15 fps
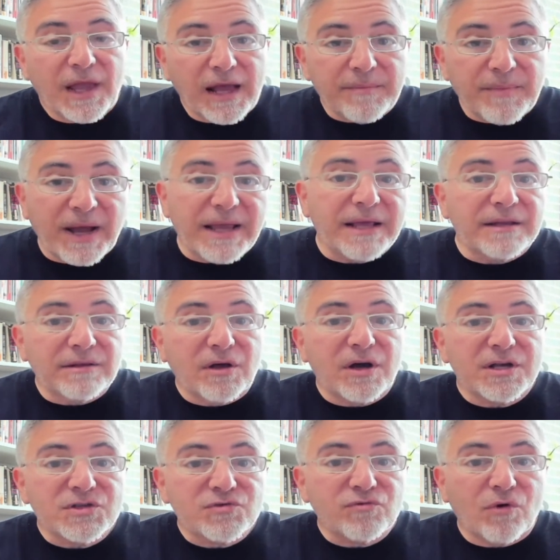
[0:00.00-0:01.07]
and my
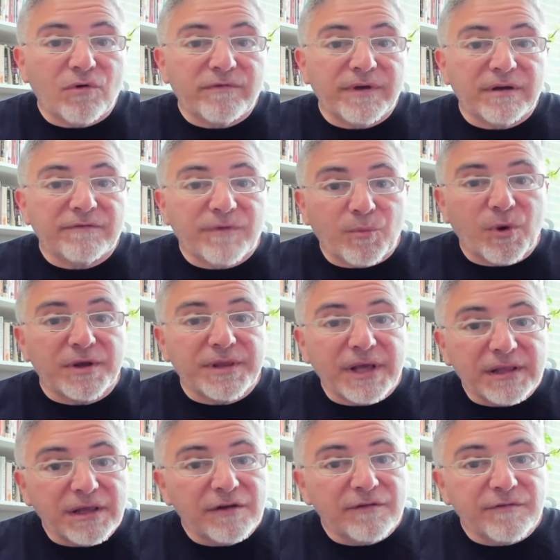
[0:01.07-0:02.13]
in-laws drove in from where
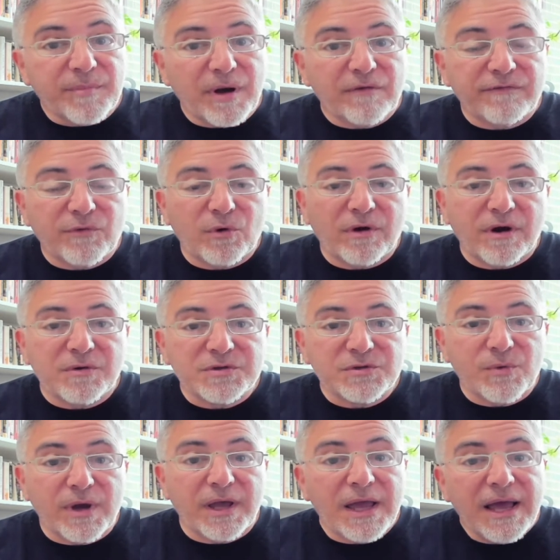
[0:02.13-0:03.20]
they live, about 4 hours away.